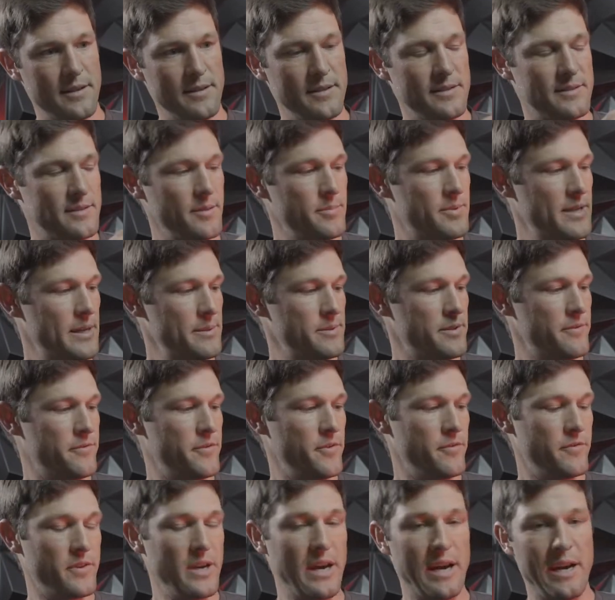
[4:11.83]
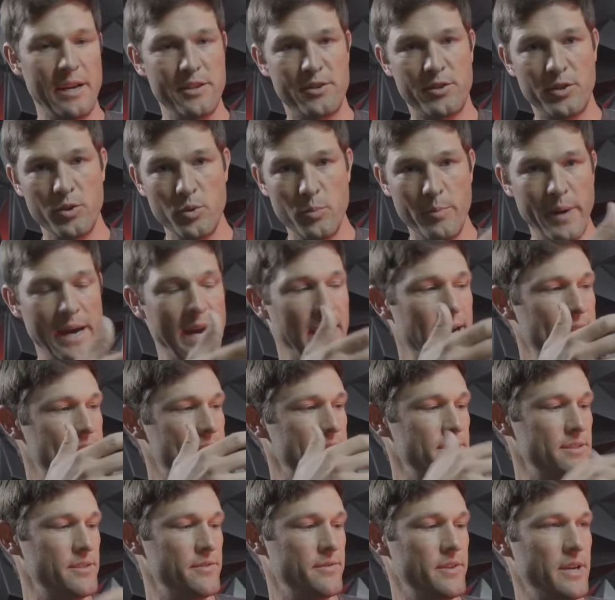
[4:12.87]
sometimes if you've got 2 bats
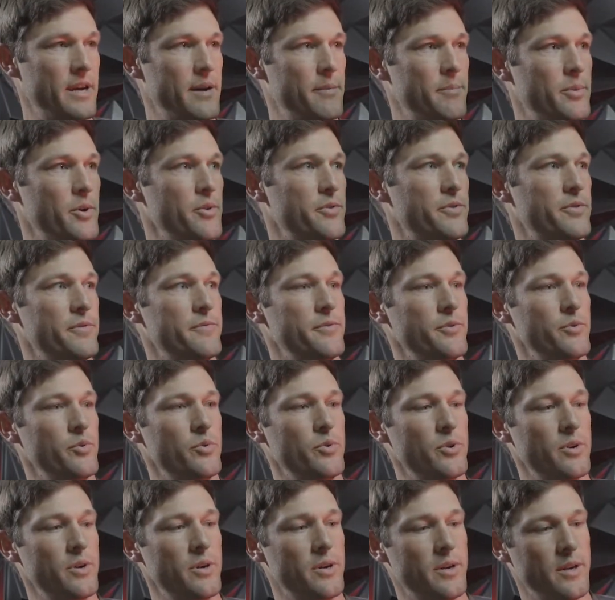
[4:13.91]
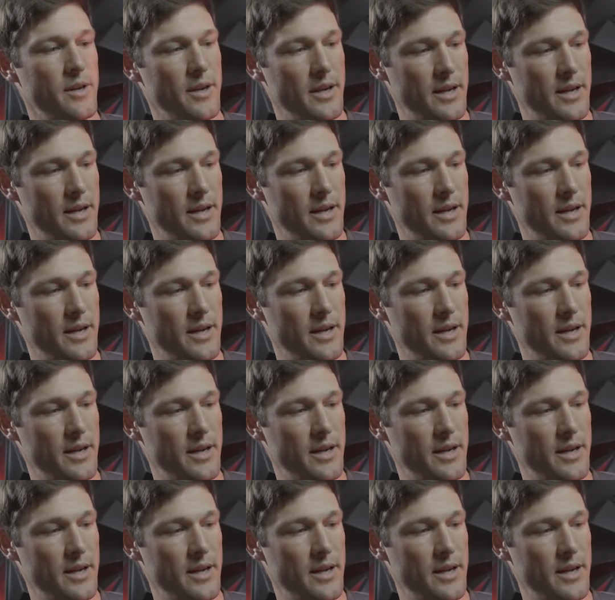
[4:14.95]
and you've got both of your